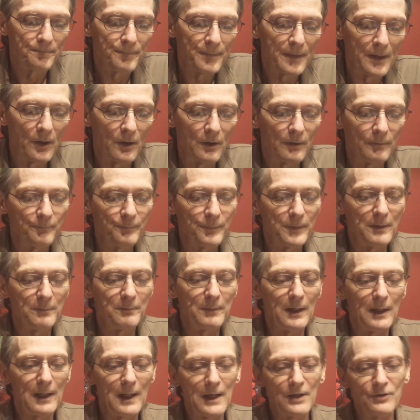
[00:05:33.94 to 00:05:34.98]
Now, in
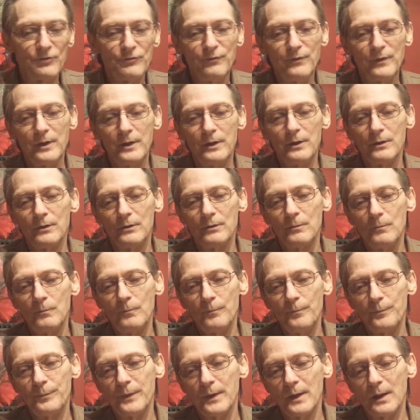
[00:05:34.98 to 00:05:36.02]
my last
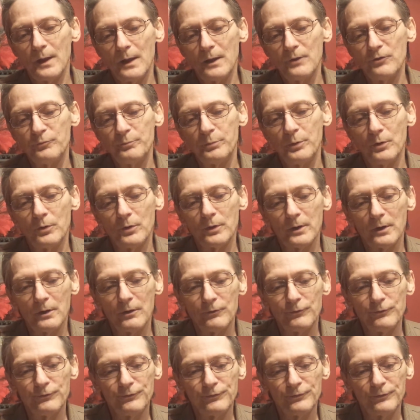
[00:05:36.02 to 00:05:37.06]
video, I spoke
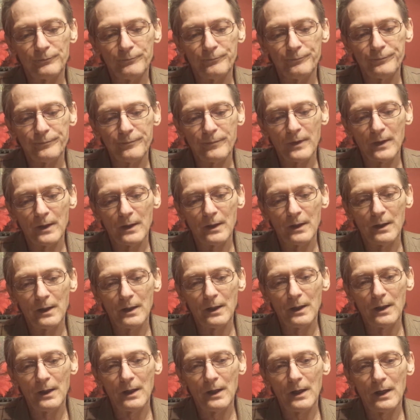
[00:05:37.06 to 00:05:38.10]
of
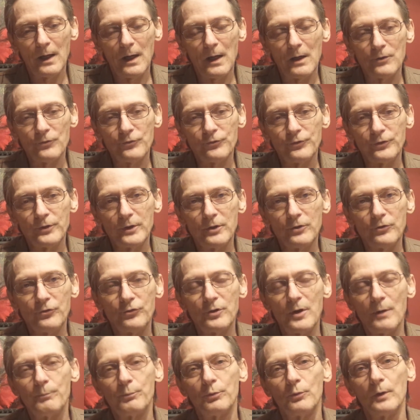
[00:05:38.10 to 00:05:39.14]
how sin
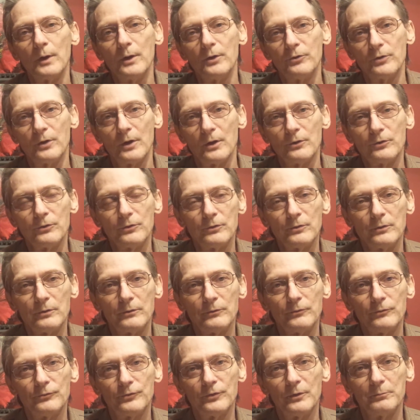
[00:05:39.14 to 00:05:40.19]
separates us
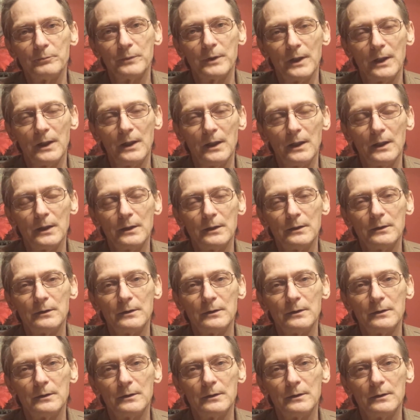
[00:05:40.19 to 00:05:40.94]
from God